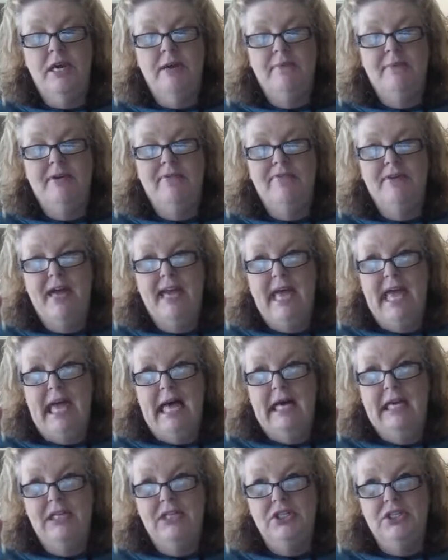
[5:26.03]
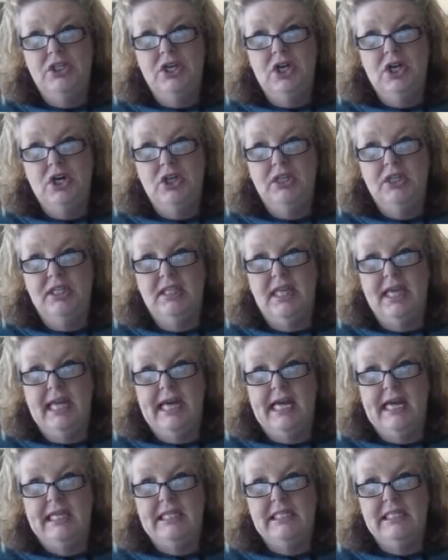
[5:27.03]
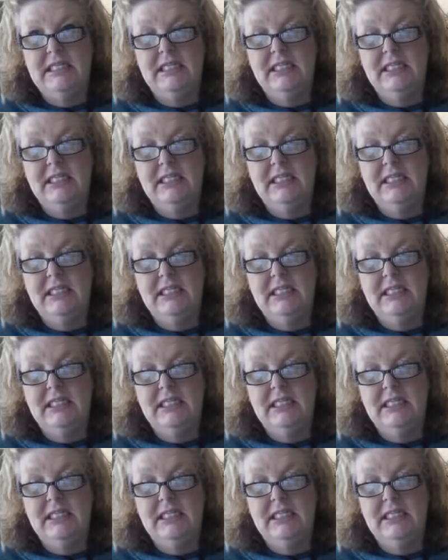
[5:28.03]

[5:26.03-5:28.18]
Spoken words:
But if I had a dog that